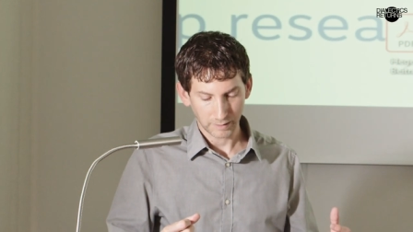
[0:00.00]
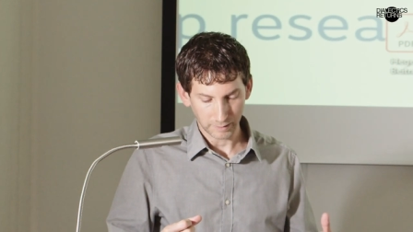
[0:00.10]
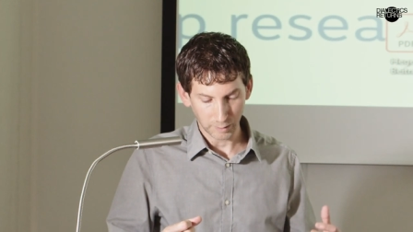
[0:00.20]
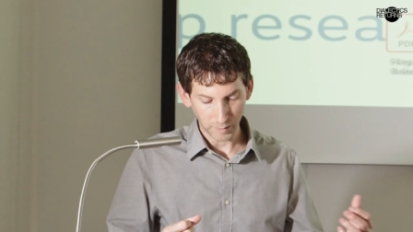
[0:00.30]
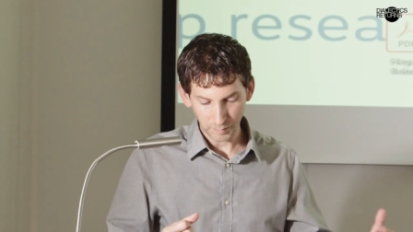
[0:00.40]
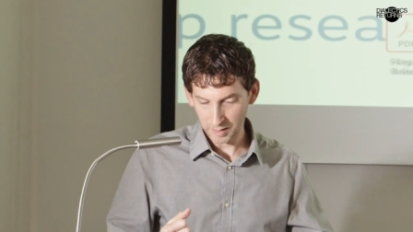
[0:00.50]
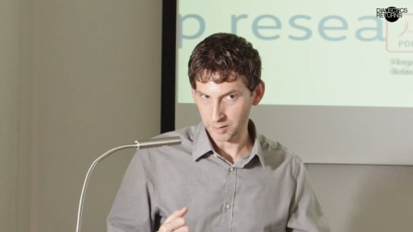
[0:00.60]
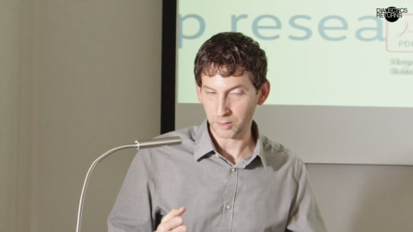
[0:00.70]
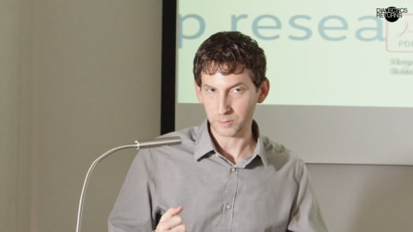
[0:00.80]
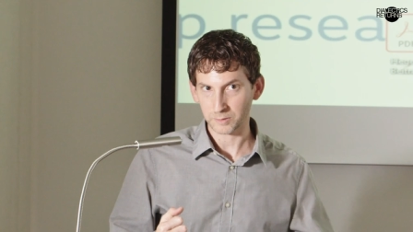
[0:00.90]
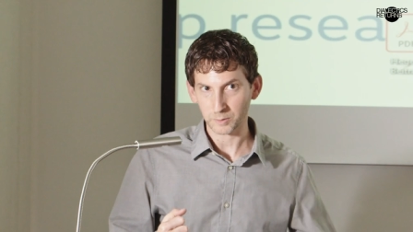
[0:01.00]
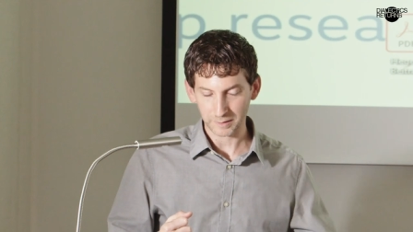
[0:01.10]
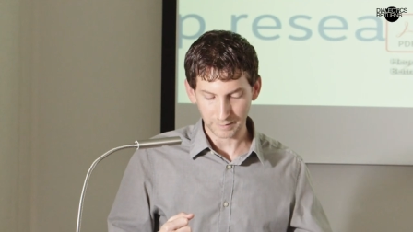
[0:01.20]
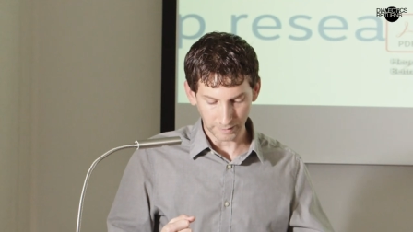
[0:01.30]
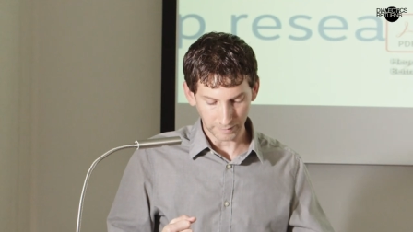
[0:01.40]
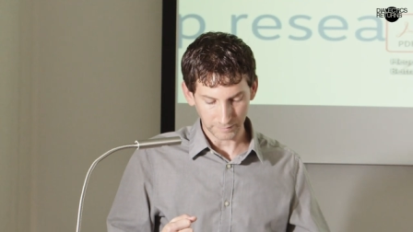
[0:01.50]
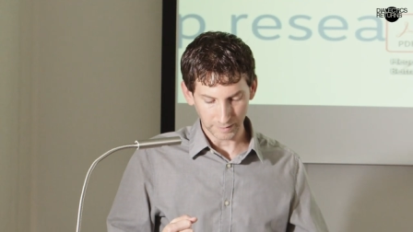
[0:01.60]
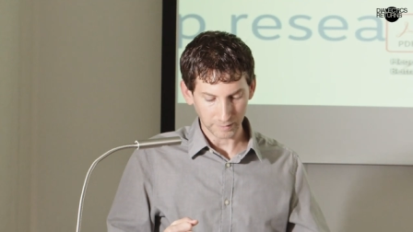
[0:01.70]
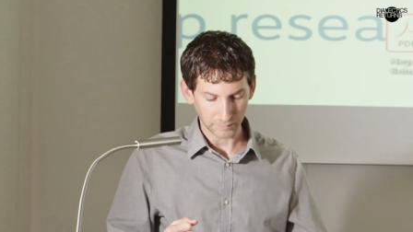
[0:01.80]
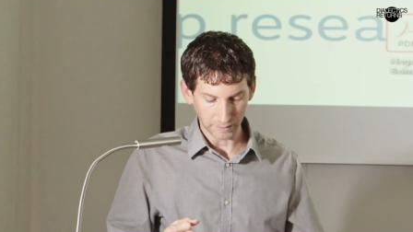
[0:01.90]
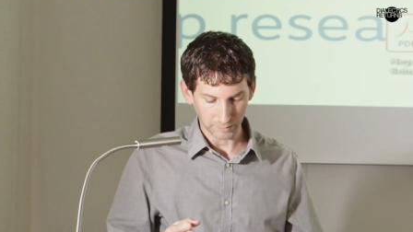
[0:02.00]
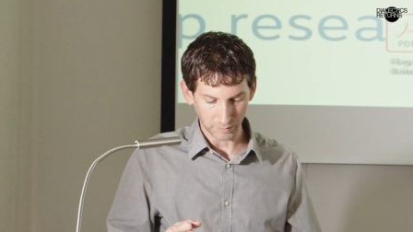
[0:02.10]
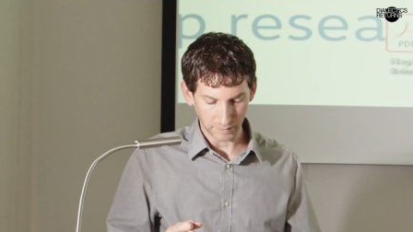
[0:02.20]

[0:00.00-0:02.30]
The human being always wants life and is faced